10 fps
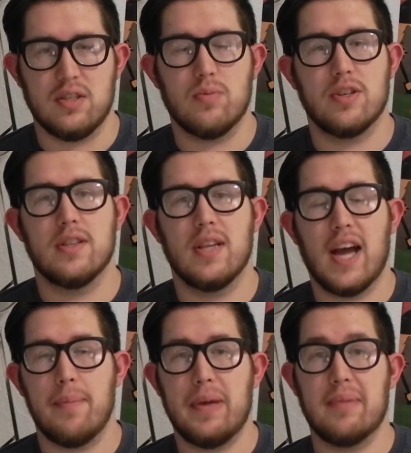You will
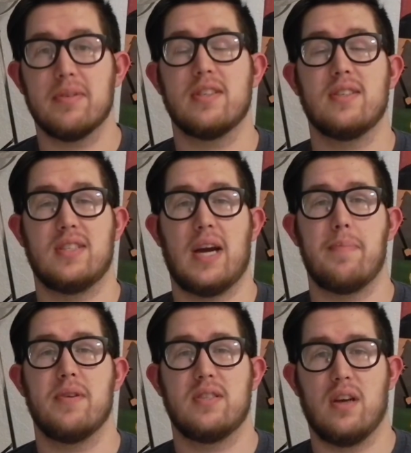not be able to
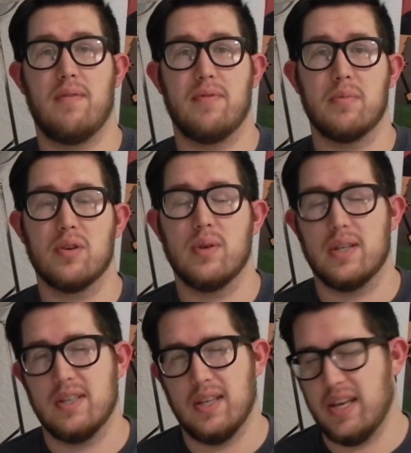stop yourself from
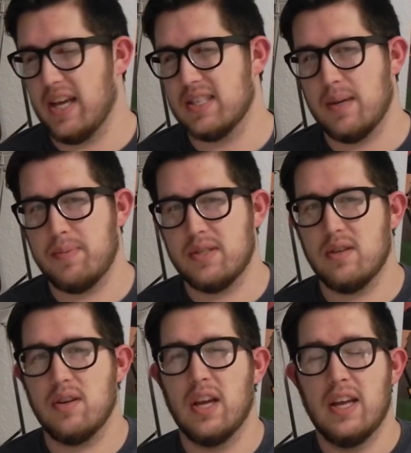going to the next
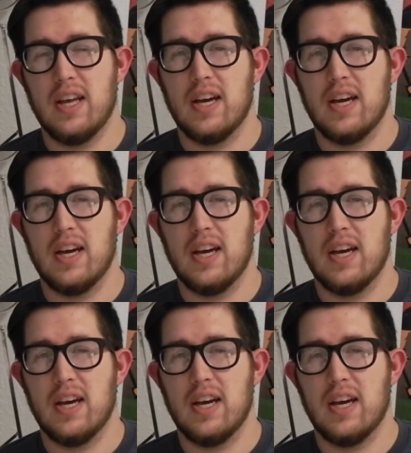episode